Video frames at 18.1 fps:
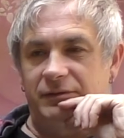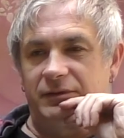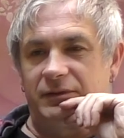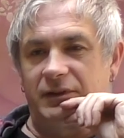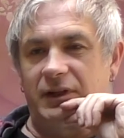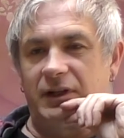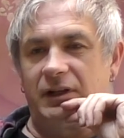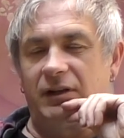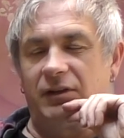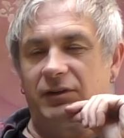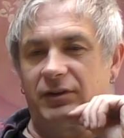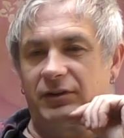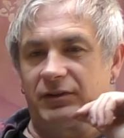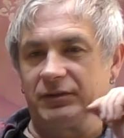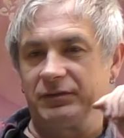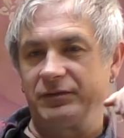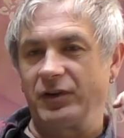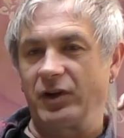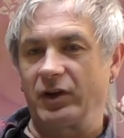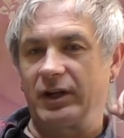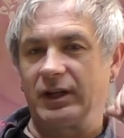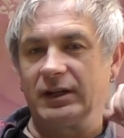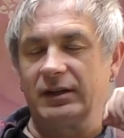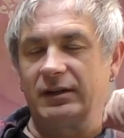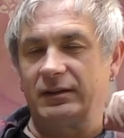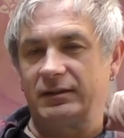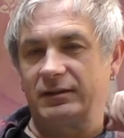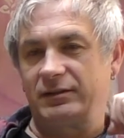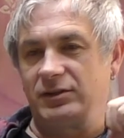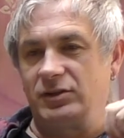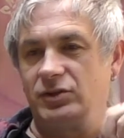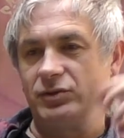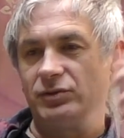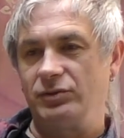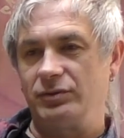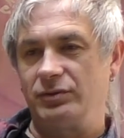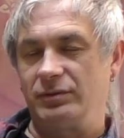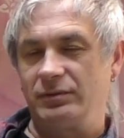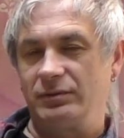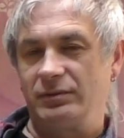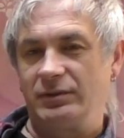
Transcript: You know, there's a funkiness to